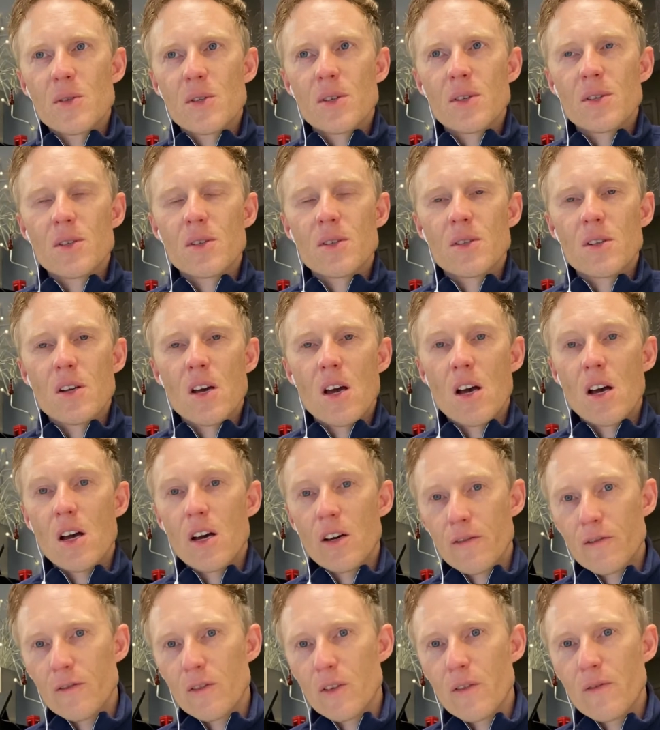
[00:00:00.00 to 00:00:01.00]
us
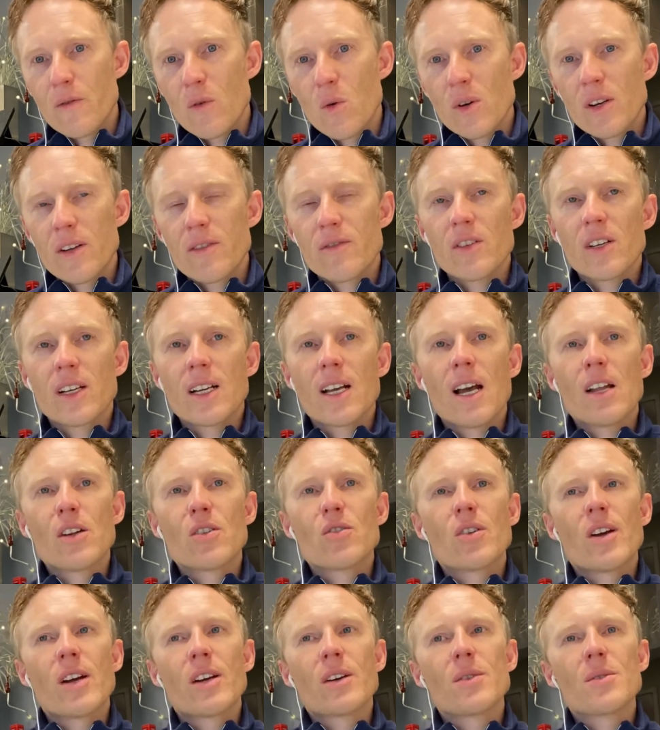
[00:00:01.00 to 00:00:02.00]
the 4 different
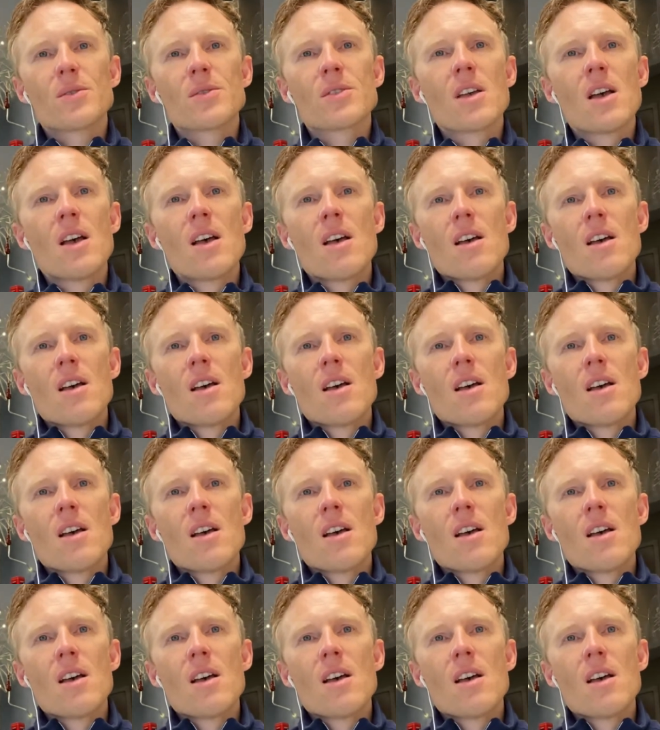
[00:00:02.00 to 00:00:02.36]
gantry angles,